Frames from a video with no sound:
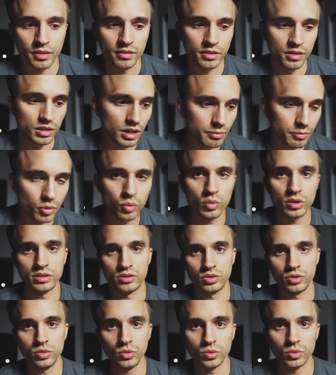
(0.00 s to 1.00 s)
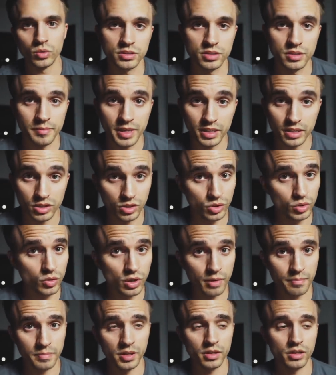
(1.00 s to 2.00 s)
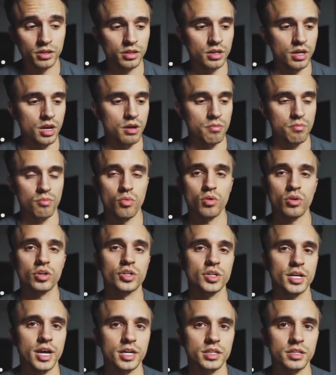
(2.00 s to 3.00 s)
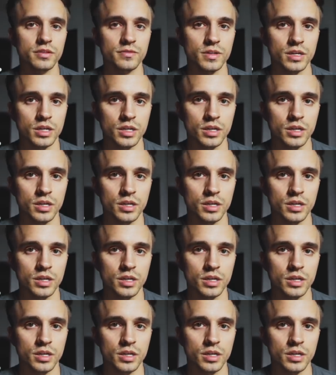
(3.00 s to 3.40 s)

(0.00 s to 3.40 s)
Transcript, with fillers: the number one tool to make you appear more attractive